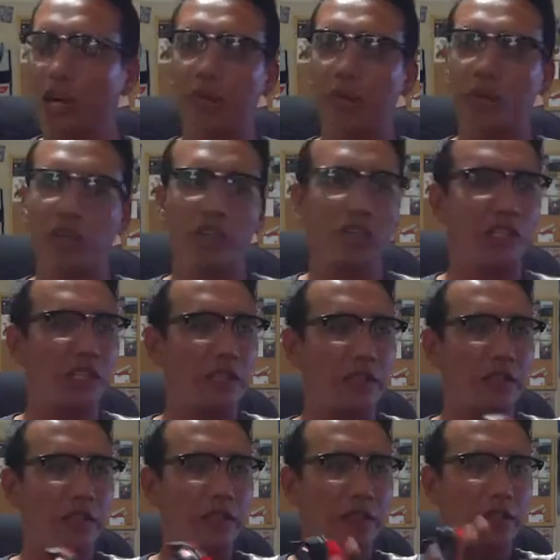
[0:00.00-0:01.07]
and you can achieve
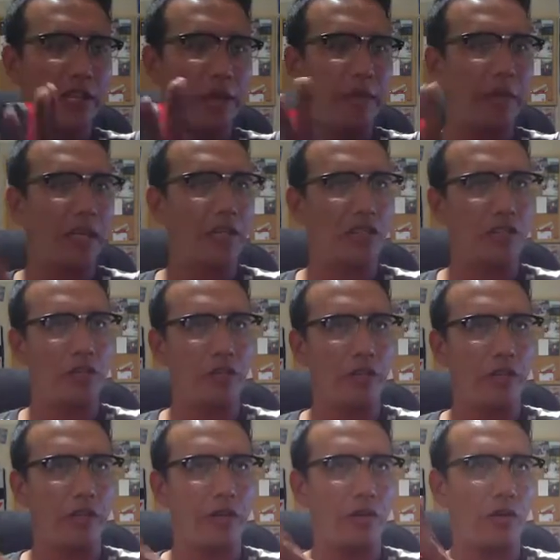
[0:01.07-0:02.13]
this in Manga
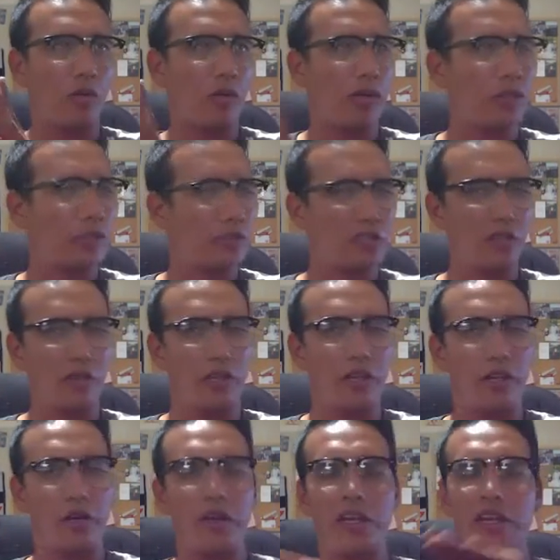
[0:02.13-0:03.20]
Studio or Clip Studio,